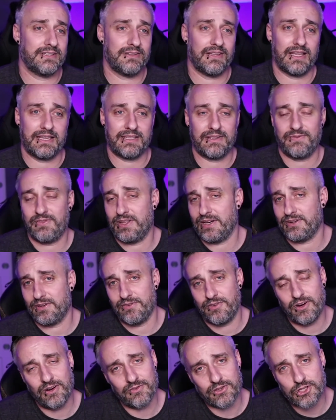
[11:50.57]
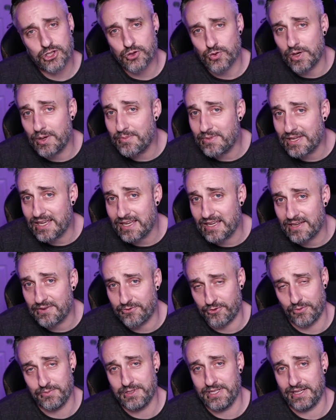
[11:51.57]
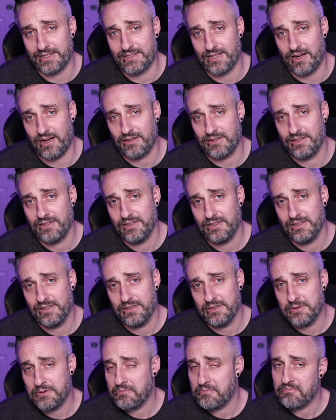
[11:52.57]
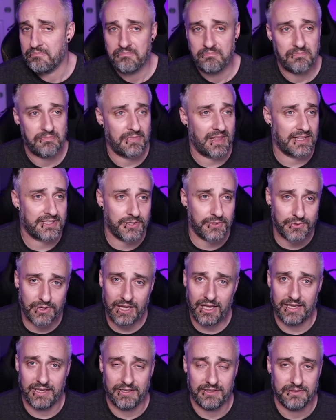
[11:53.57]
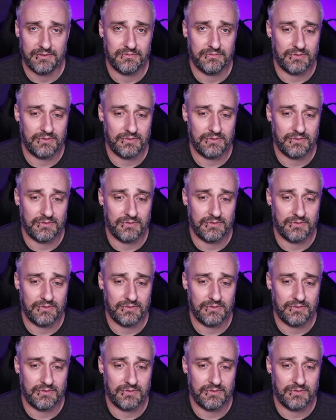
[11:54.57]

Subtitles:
if you don't have a stream key from TikTok, that's okay.